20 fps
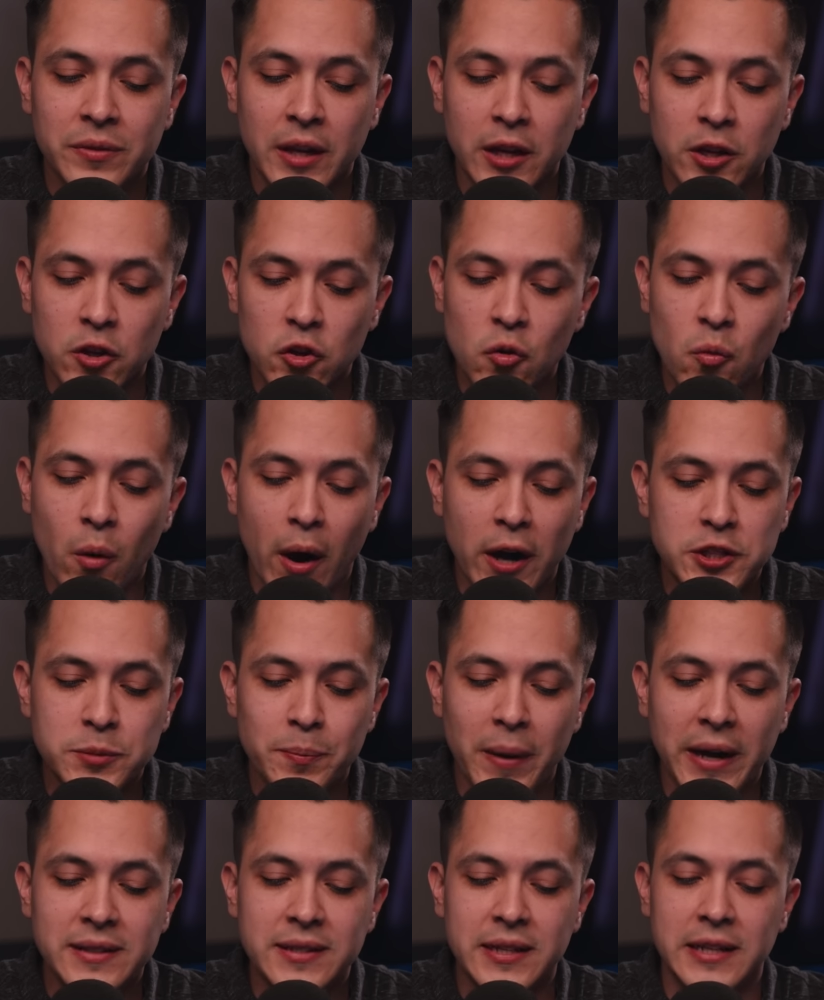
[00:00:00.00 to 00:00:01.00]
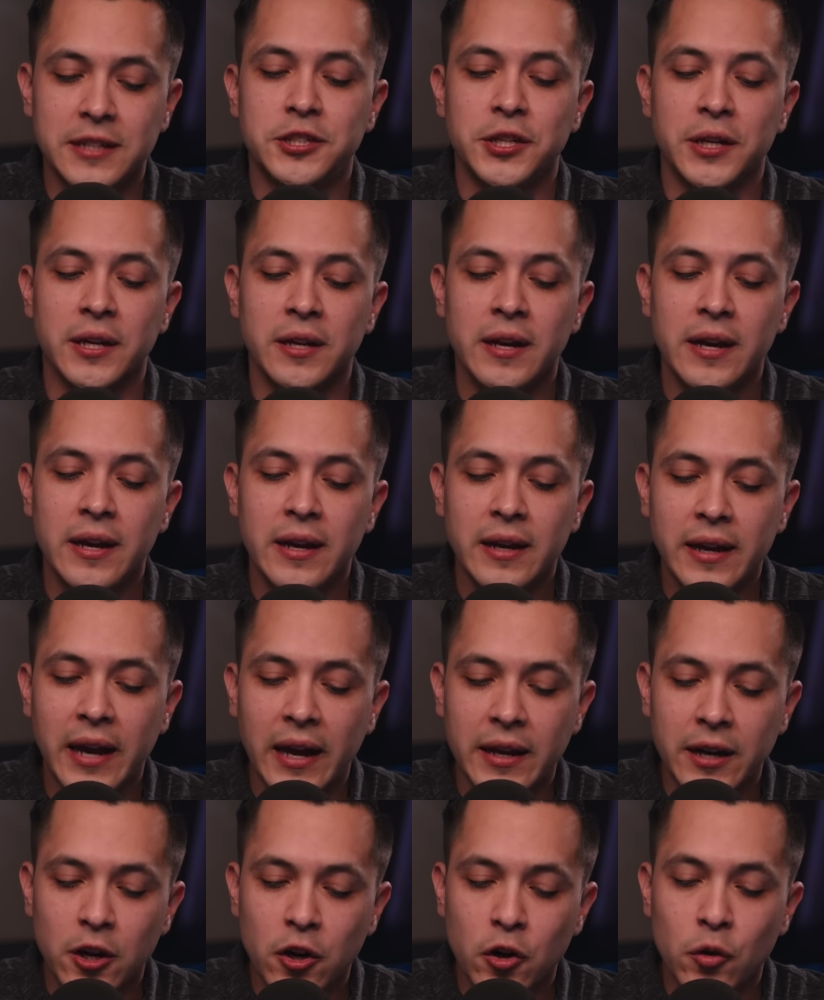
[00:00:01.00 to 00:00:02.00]
that you watch my teaching,
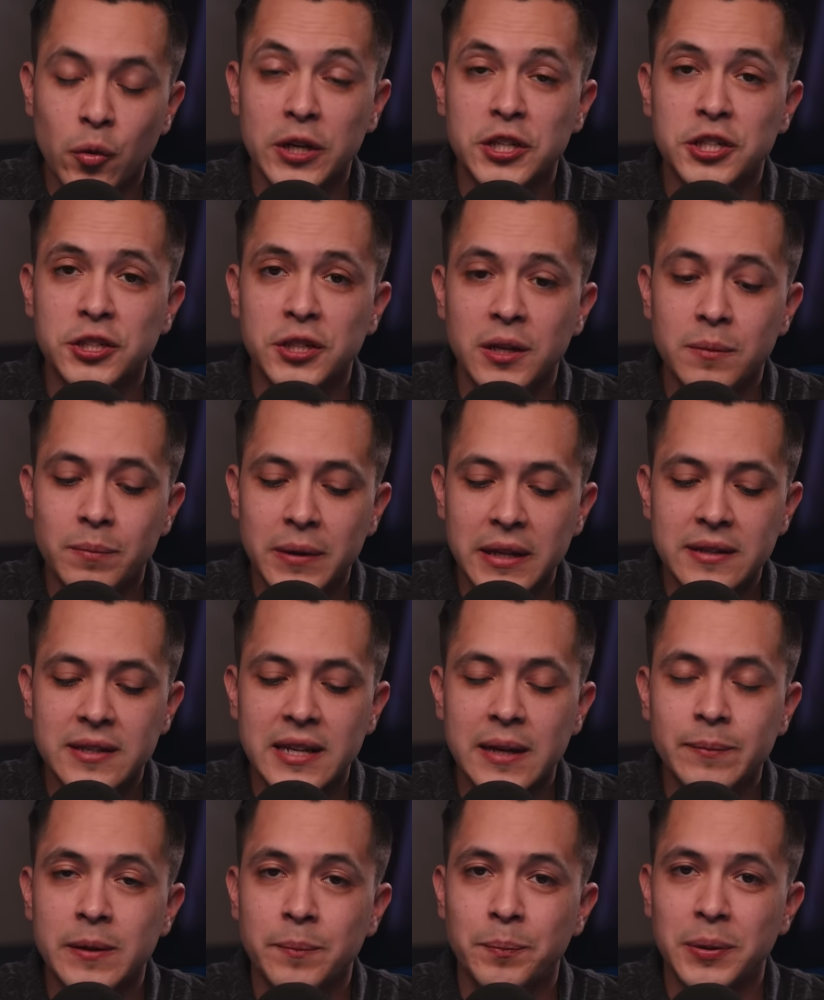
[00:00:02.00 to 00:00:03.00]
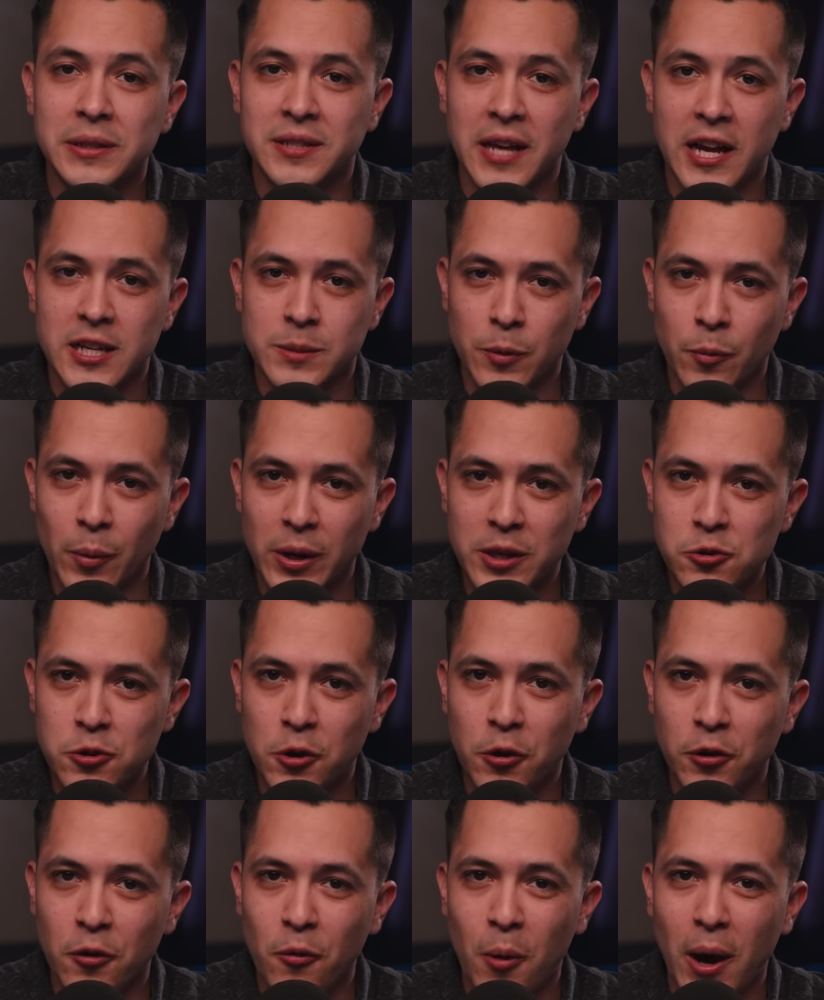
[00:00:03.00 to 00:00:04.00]
Can a Christian Be Demon Possessed? But when you
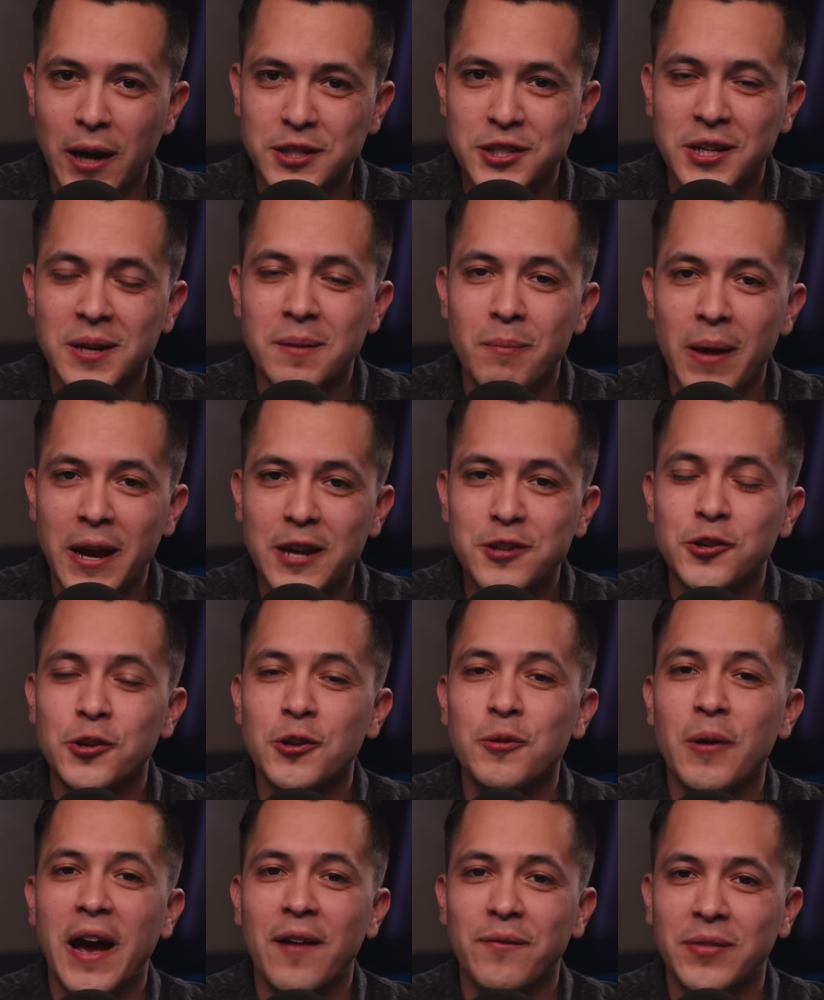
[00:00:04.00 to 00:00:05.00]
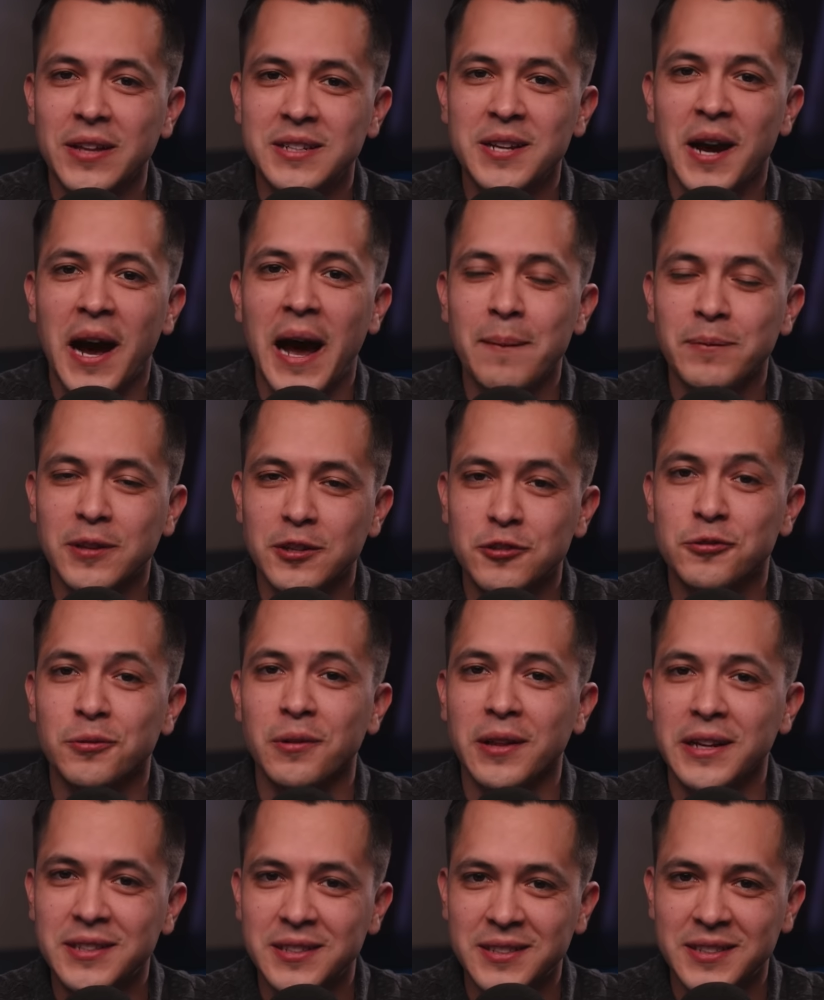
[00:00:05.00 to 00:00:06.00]
go to watch it, make sure you have the time to
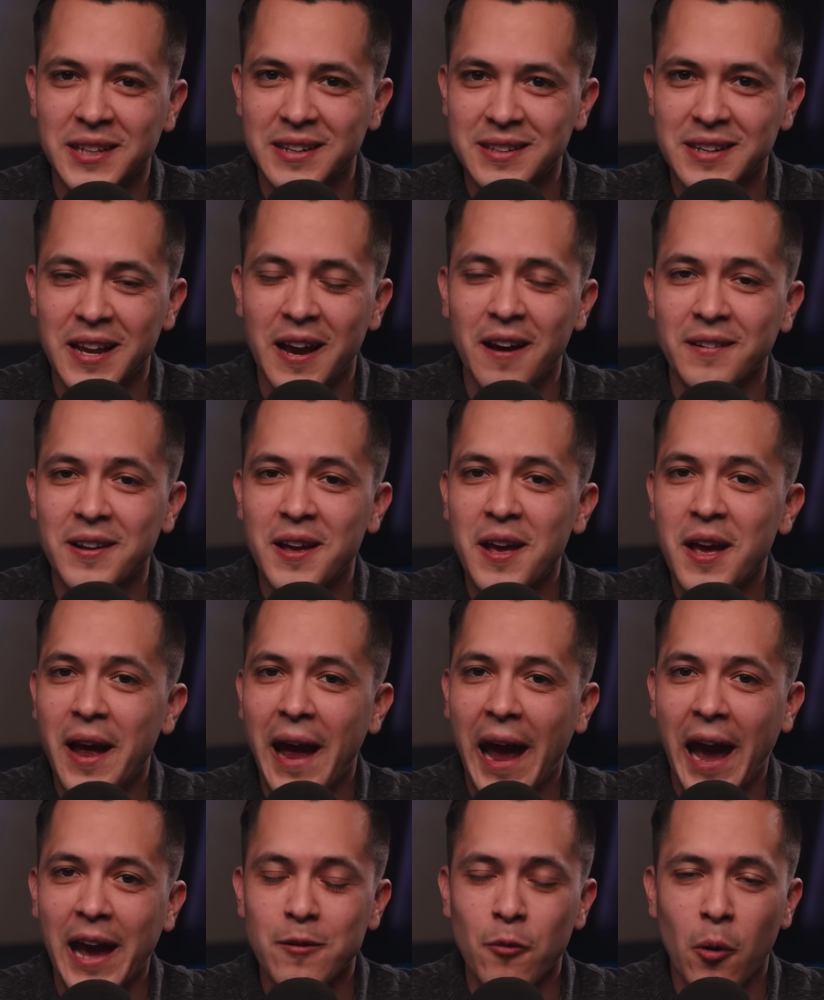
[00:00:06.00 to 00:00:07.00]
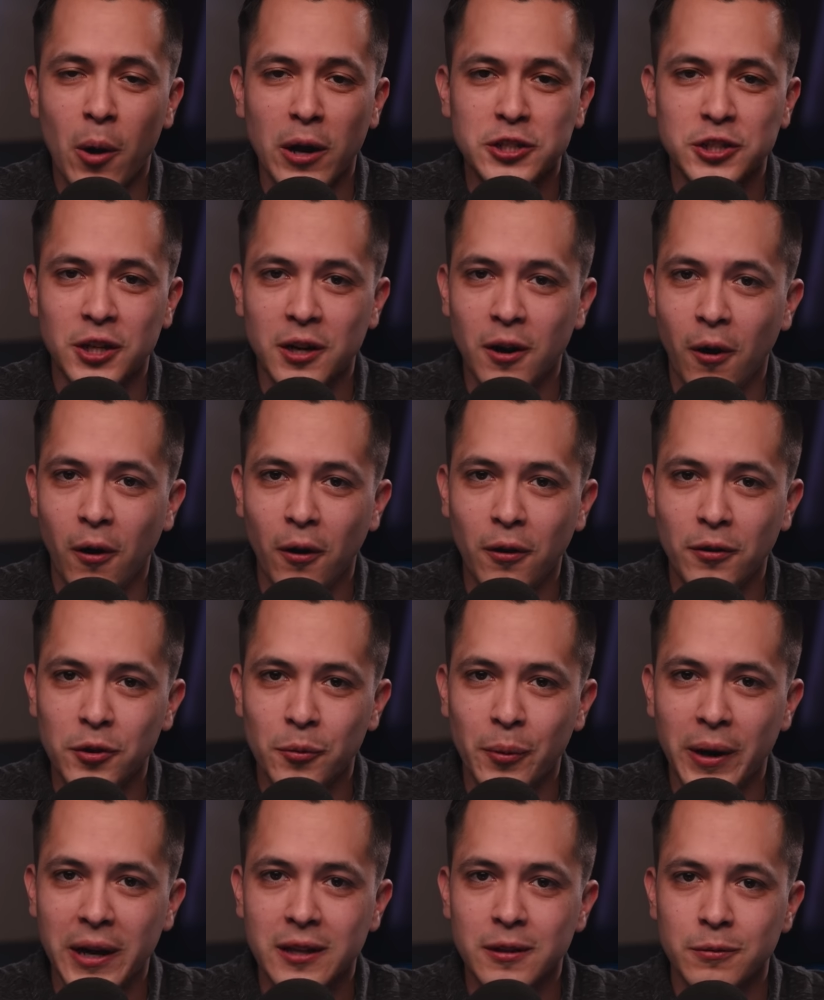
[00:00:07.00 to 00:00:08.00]
truly sit down and watch it all the
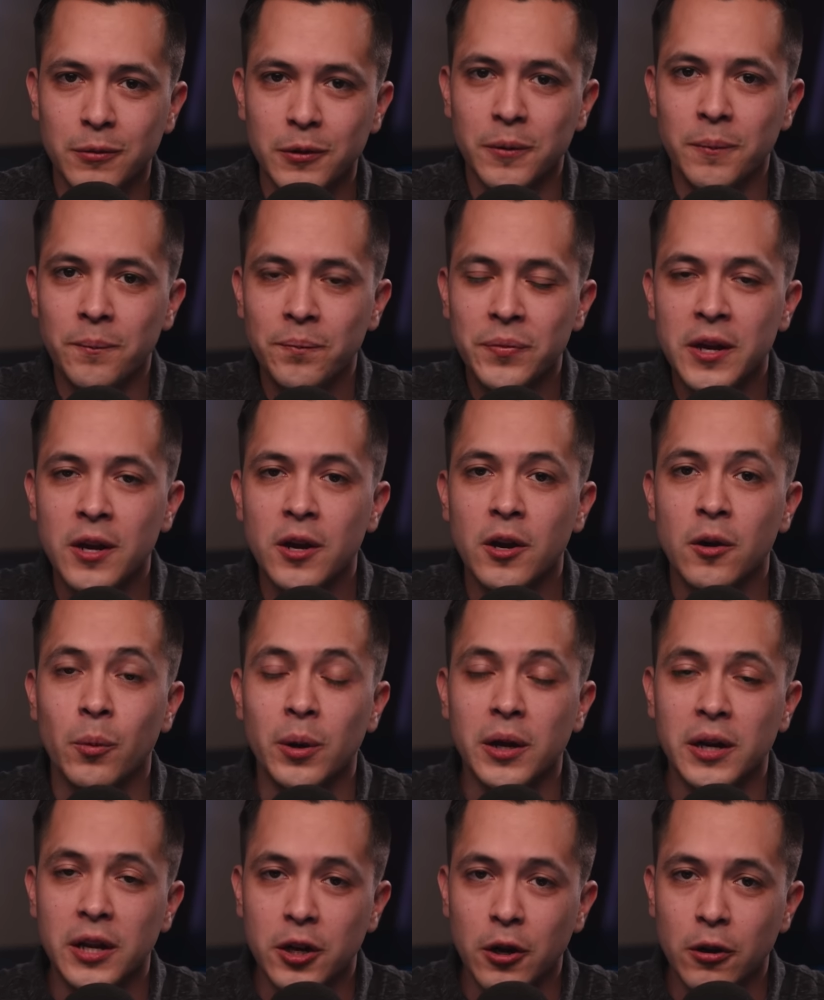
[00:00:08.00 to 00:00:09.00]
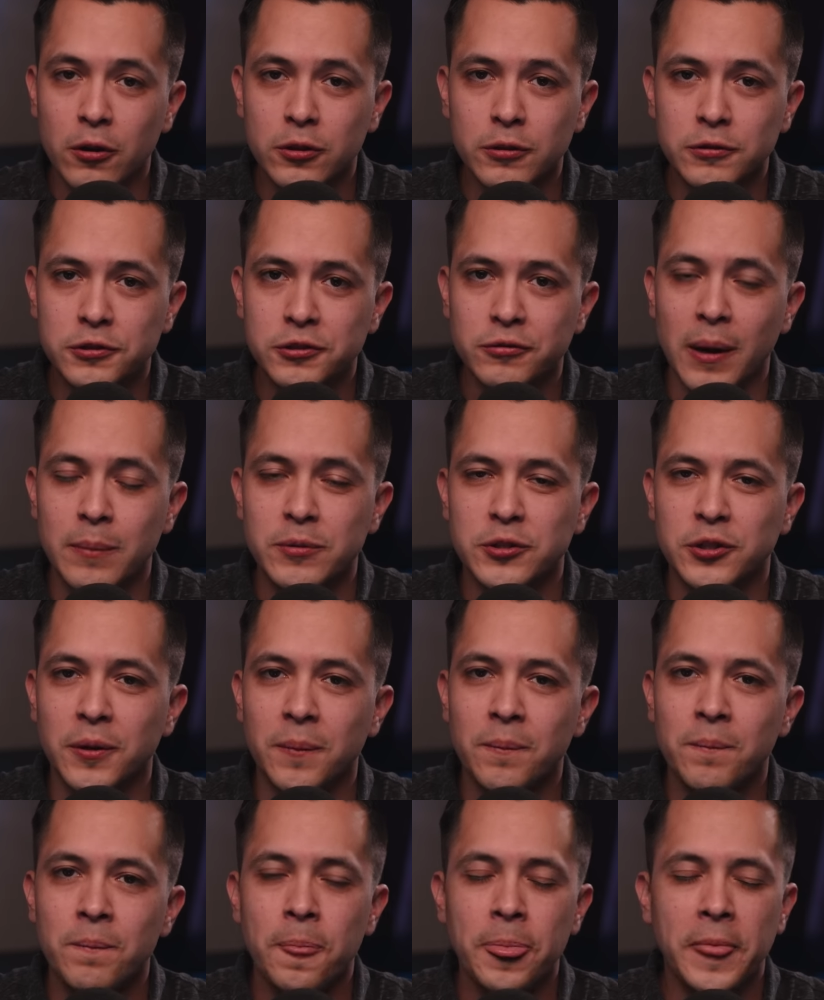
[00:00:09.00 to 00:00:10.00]
way through. We're gonna go through
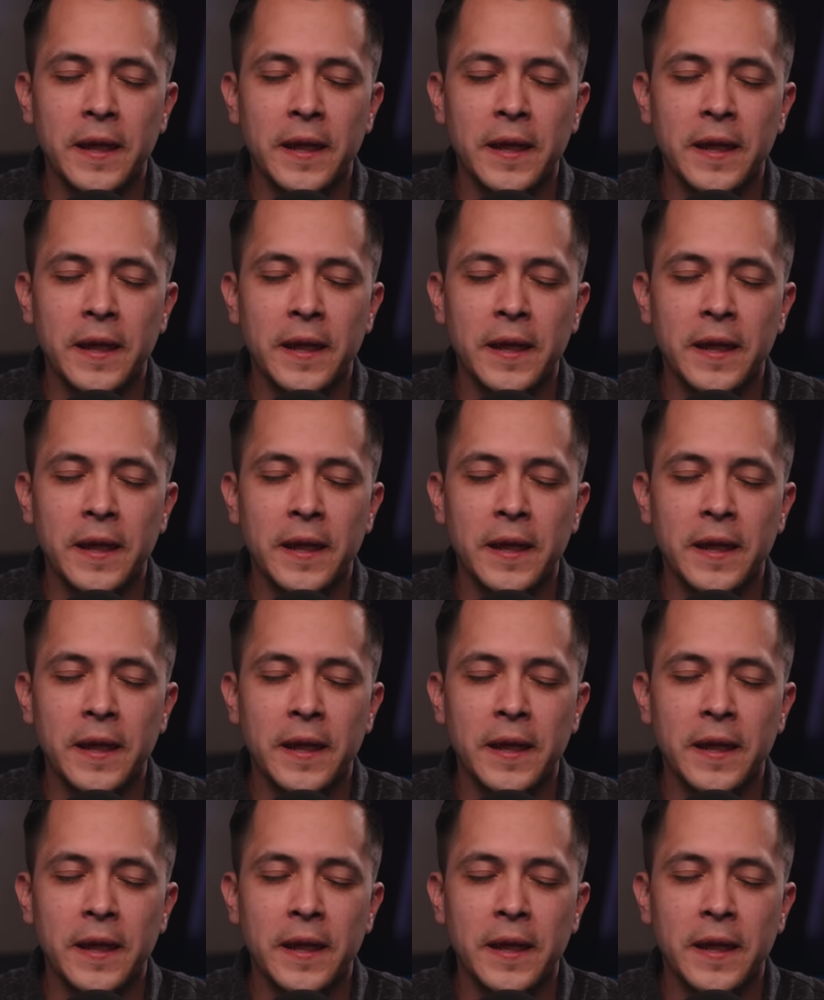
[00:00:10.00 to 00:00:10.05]
scripture